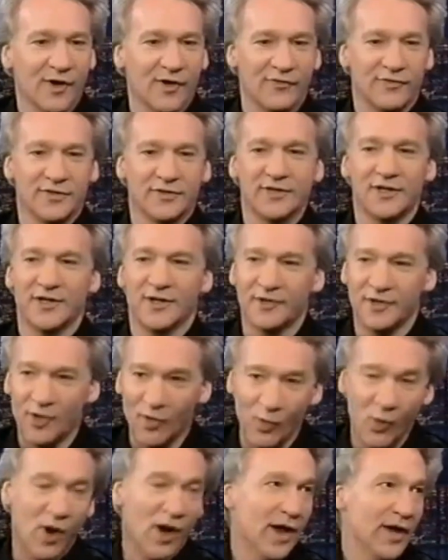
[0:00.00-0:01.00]
office. You know,
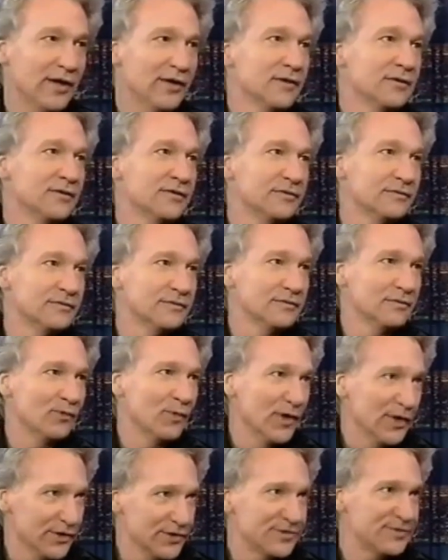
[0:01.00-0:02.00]
you want
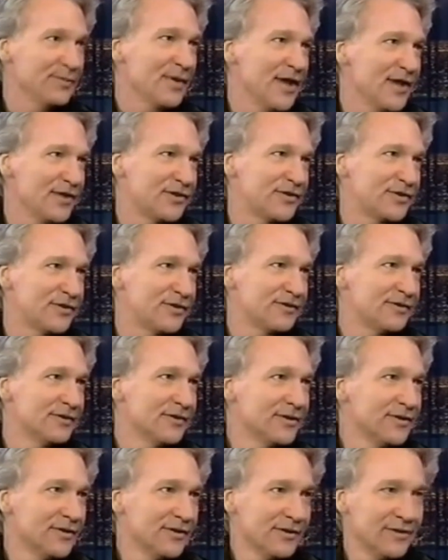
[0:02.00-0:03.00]
Will Smith,
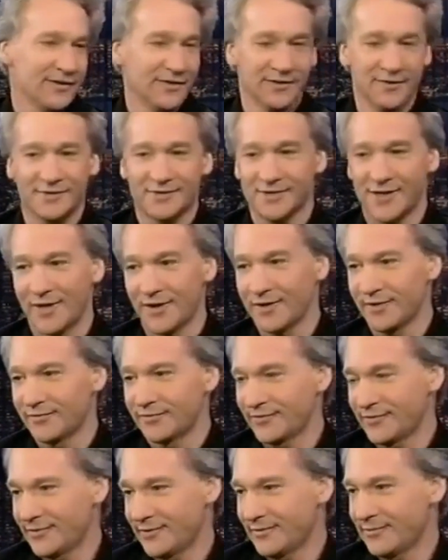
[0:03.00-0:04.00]
you'll settle
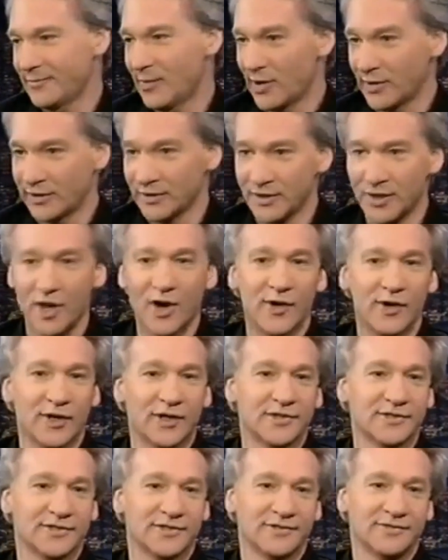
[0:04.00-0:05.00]
for Martin
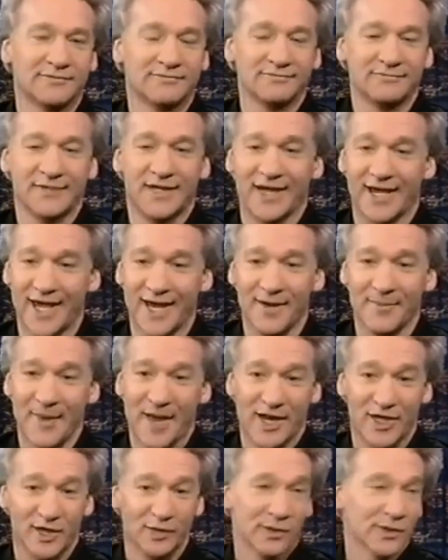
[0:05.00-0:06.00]
Lawrence, you get
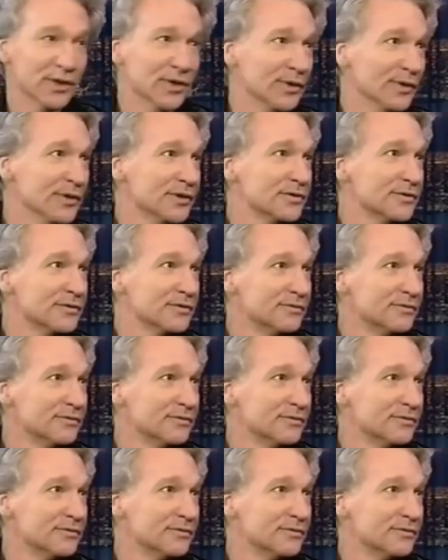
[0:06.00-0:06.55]
Emmanuel Lewis.